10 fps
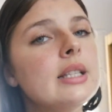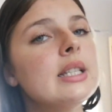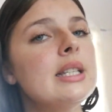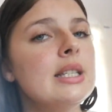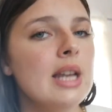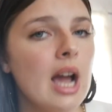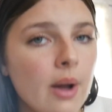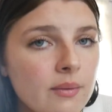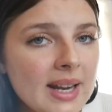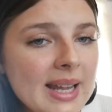now
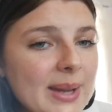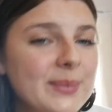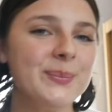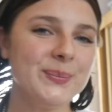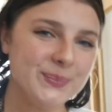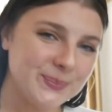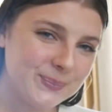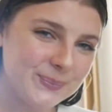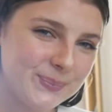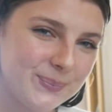I'm ready.
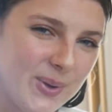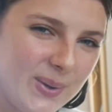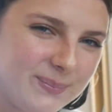Woo!